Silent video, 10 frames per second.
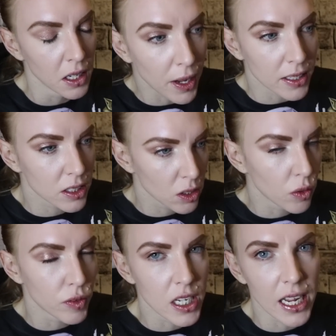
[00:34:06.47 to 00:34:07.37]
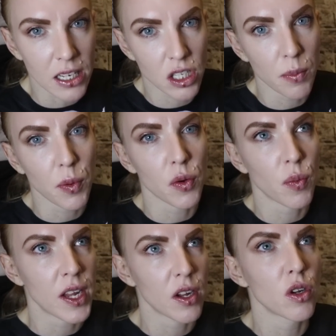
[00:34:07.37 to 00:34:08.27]
But obviously, at some point
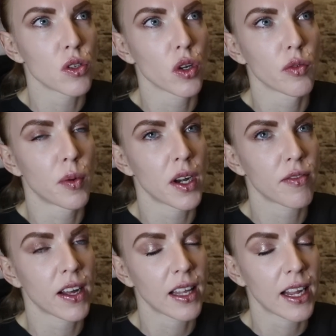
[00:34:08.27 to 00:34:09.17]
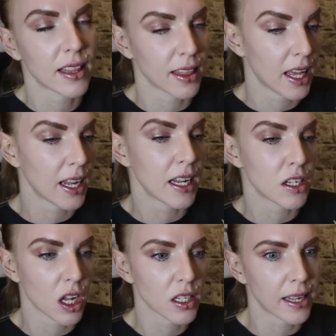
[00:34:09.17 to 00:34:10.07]
where you lose a lot of body fat, like then
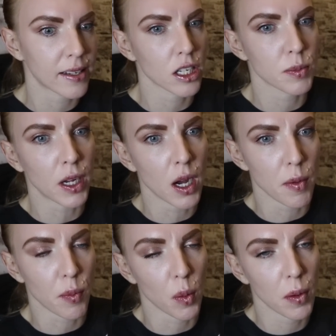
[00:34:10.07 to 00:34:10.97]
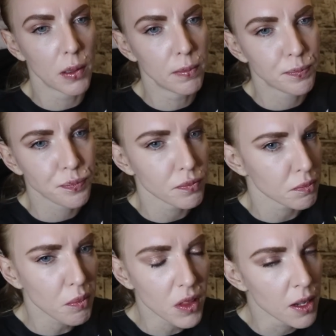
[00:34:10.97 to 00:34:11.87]
it do- that does become a problem
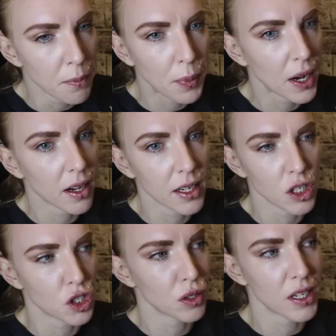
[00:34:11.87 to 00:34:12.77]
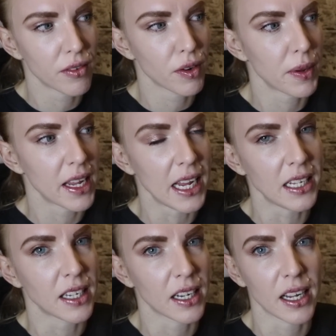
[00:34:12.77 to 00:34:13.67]
but you should never be
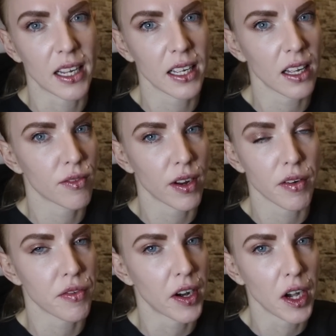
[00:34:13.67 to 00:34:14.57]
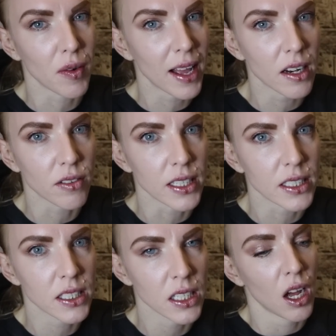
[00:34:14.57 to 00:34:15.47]
eating like very very low
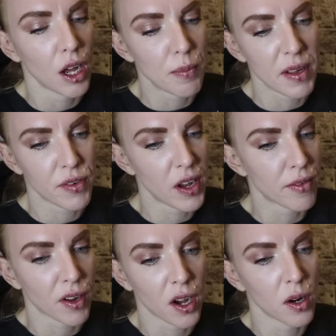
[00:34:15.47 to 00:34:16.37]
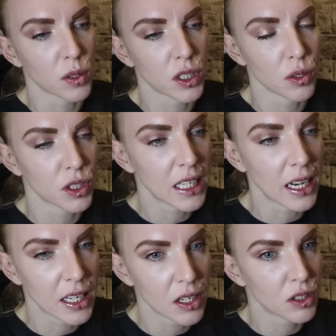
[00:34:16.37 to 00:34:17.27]
calories um, if you have a coach who's
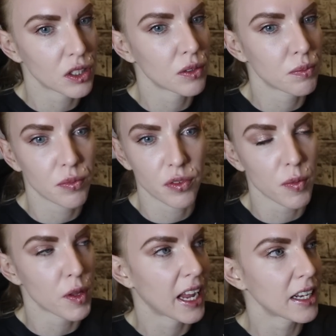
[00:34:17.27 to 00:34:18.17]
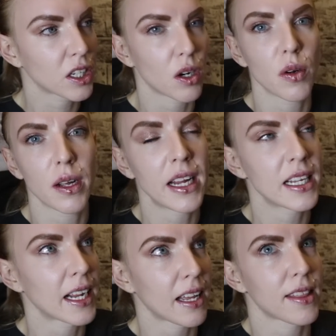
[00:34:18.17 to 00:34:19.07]
telling you to from the get-go eat
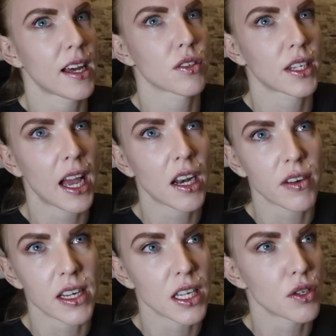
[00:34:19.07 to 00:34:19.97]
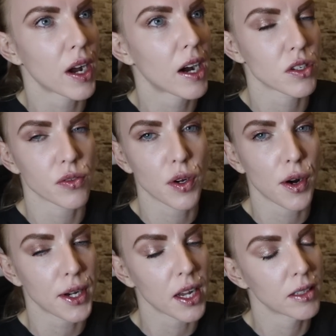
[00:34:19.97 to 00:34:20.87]
like a thousand calories and do hours of
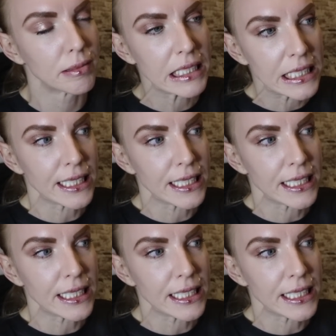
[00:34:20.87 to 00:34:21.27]
cardio